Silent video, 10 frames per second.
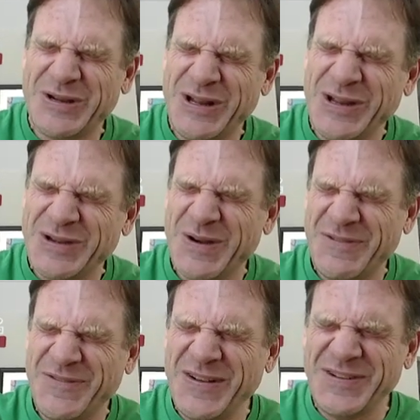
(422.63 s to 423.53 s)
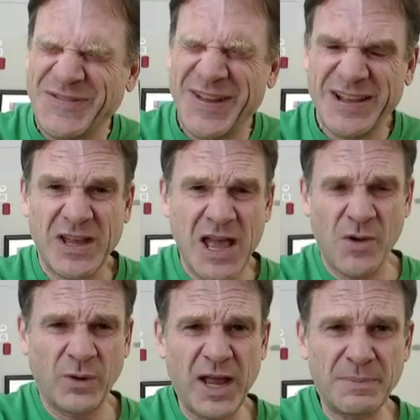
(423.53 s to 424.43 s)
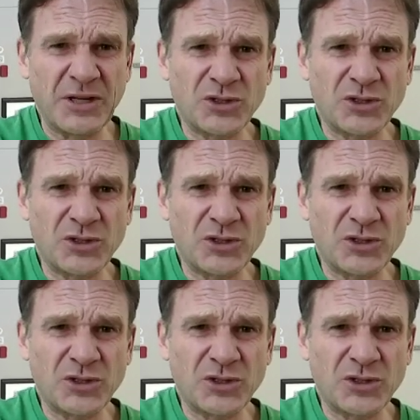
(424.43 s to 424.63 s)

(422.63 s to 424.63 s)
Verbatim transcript: calling you a fuckface when I've been